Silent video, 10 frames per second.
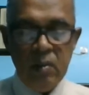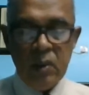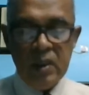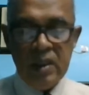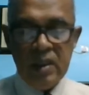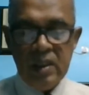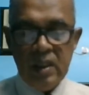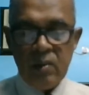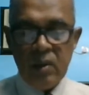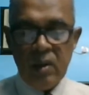
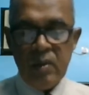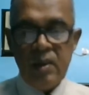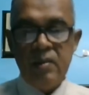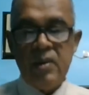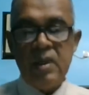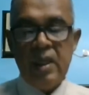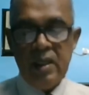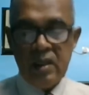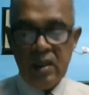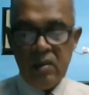potential problems
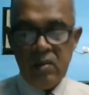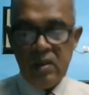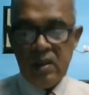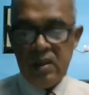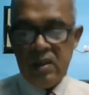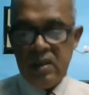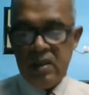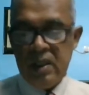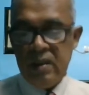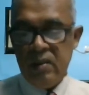encountered
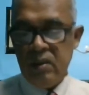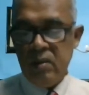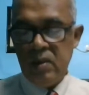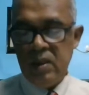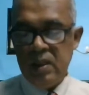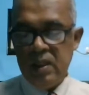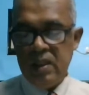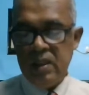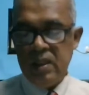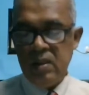shall be
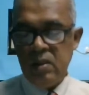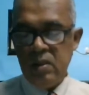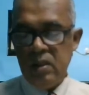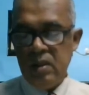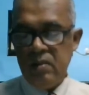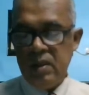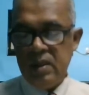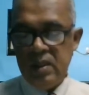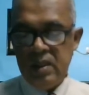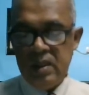communicated to the
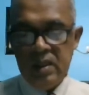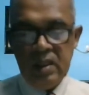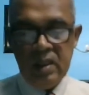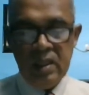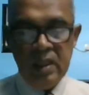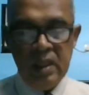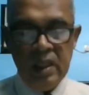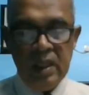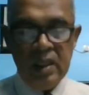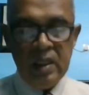physician
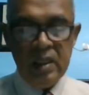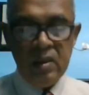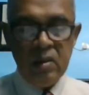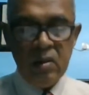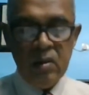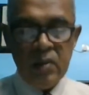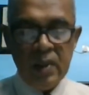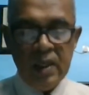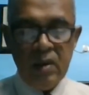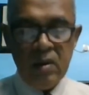and resolved
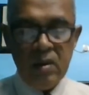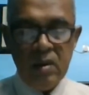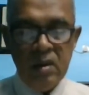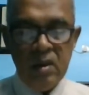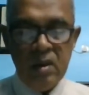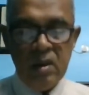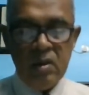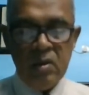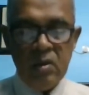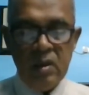prior
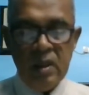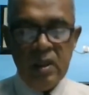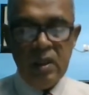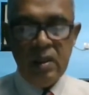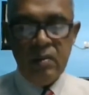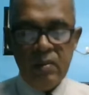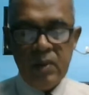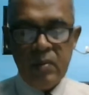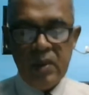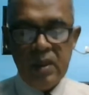to the
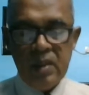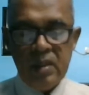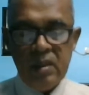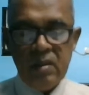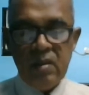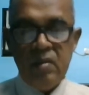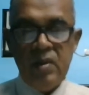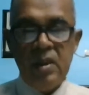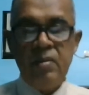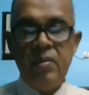preparation of
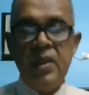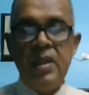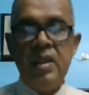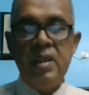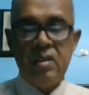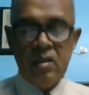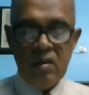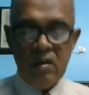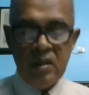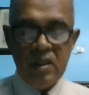the PN
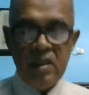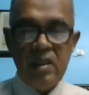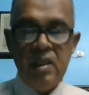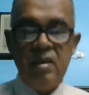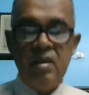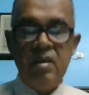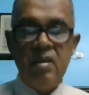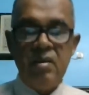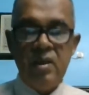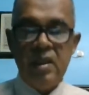solution. Yeah,
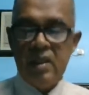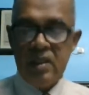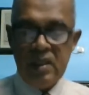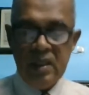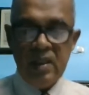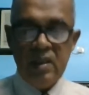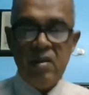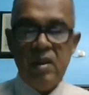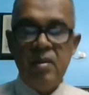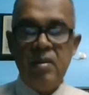we understand it
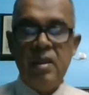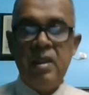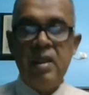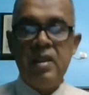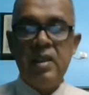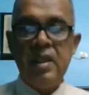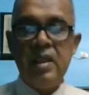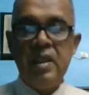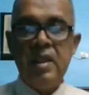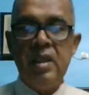whenever they check
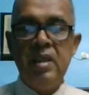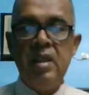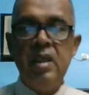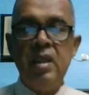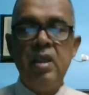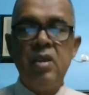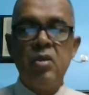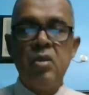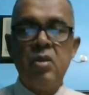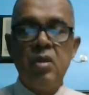any
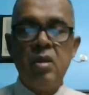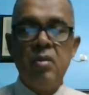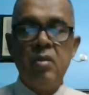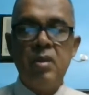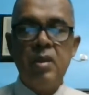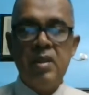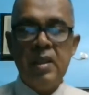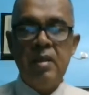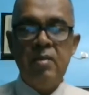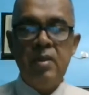sort of
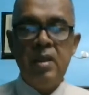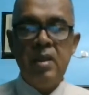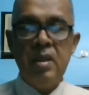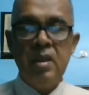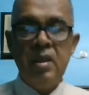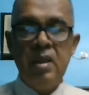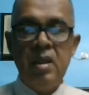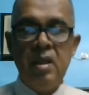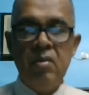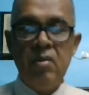recipe
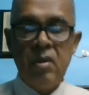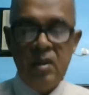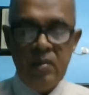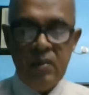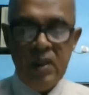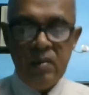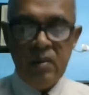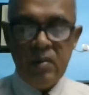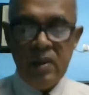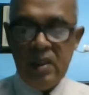for the PN
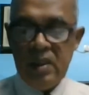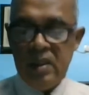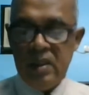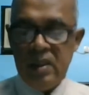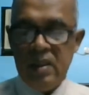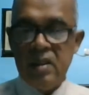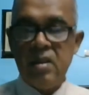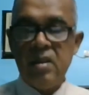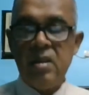preparation is